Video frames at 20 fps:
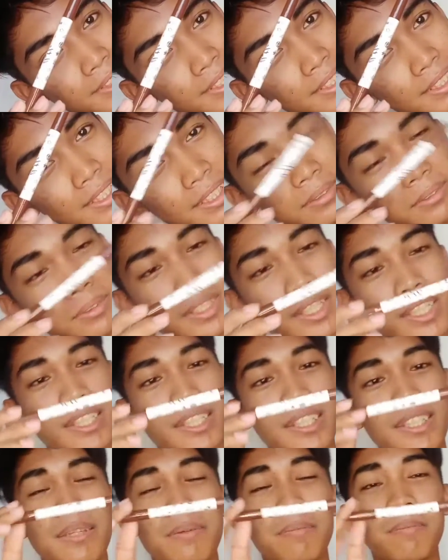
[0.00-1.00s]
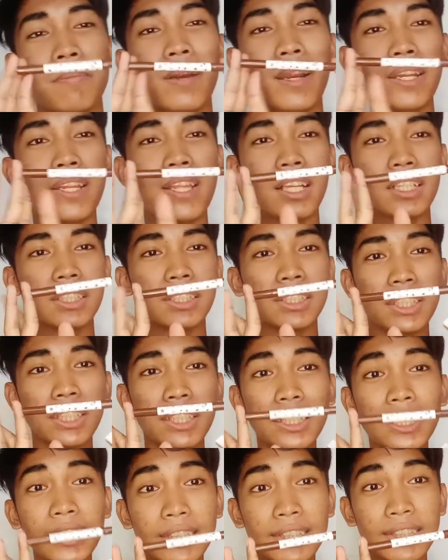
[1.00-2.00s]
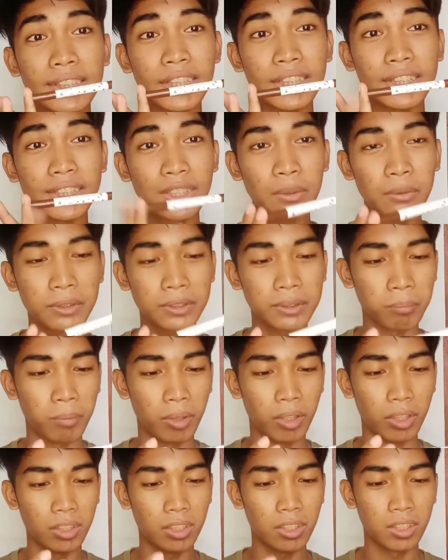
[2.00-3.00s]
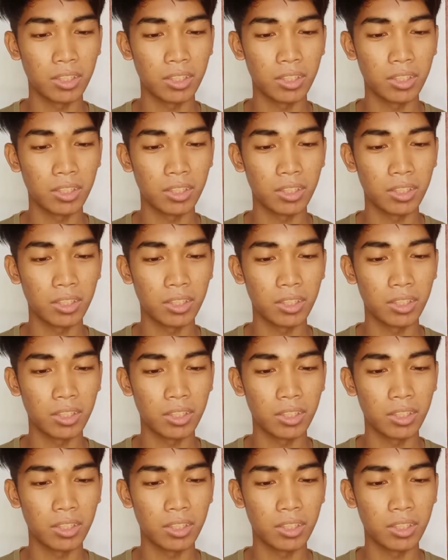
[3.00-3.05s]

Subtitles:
So this is the product. This is just so small.